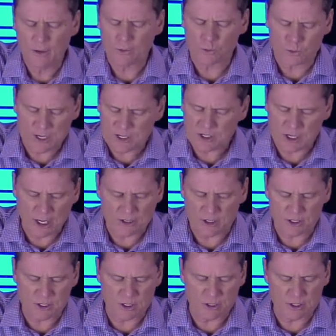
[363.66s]
resets
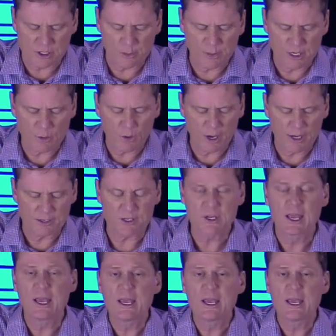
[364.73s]
us in so many ways.